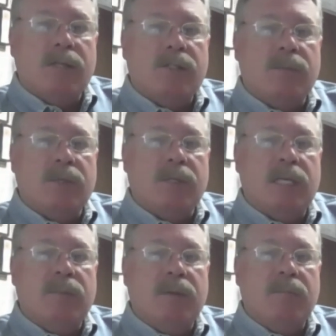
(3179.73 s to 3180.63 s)
that's something to
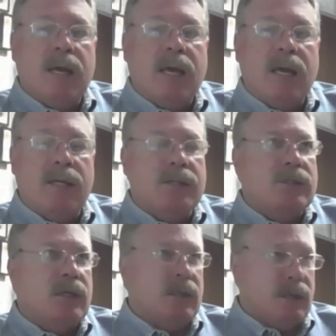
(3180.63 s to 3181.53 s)
keep in mind,
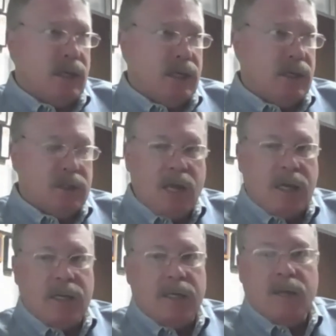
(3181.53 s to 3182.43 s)
is that it's not